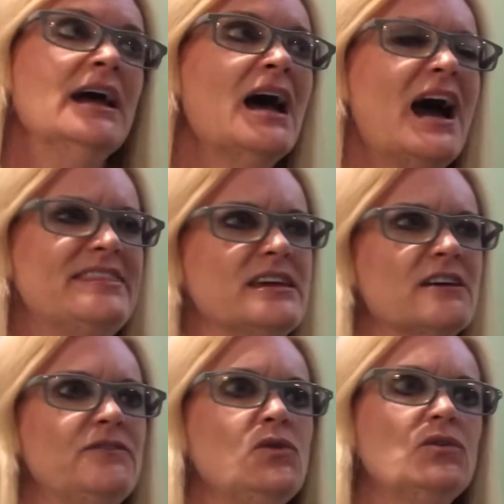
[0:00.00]
I think
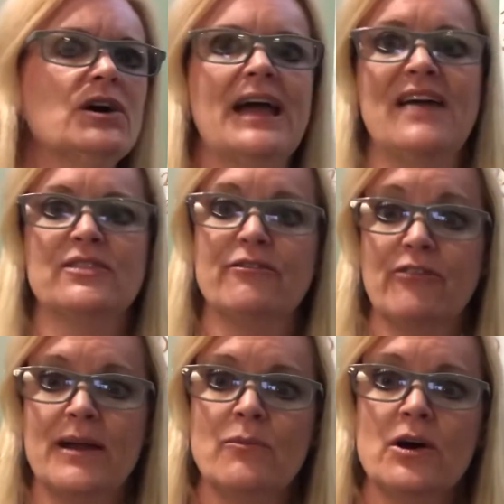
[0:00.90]
if you look at the
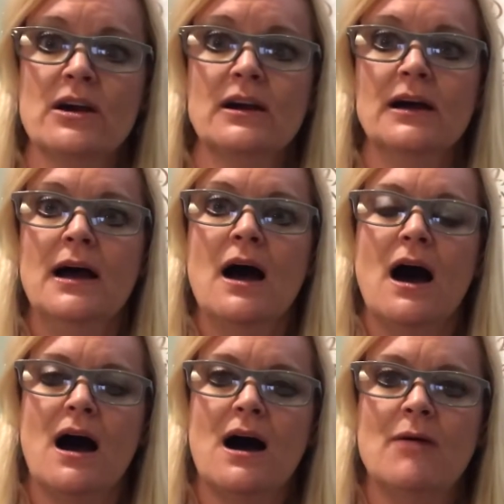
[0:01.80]
framework,
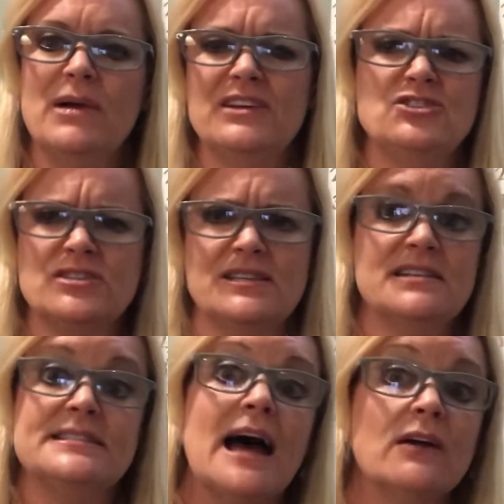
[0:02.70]
it just
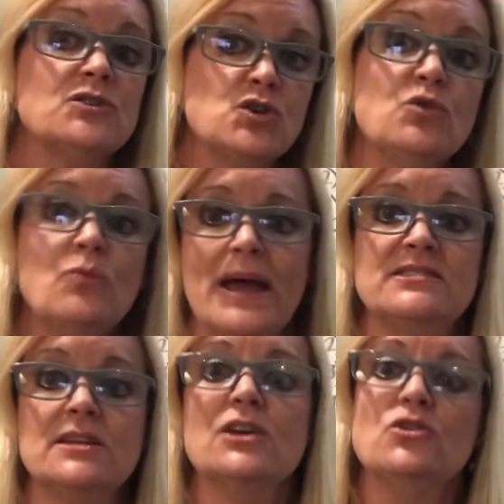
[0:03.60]
says tell 2
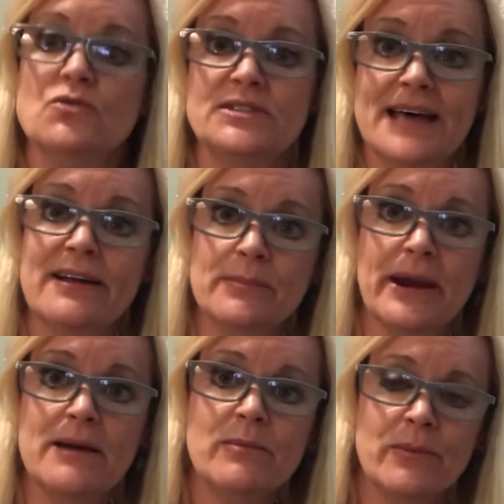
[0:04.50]
ways that you
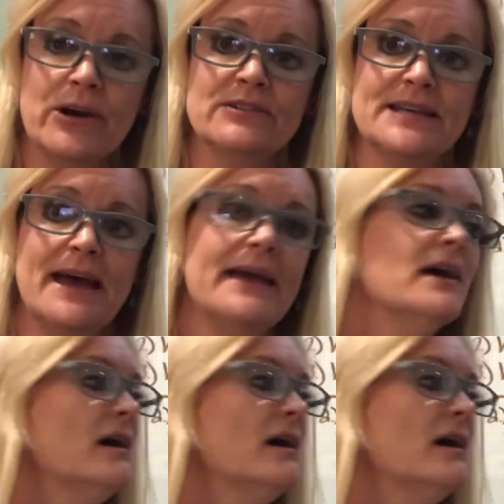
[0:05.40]
celebrate Memorial Day,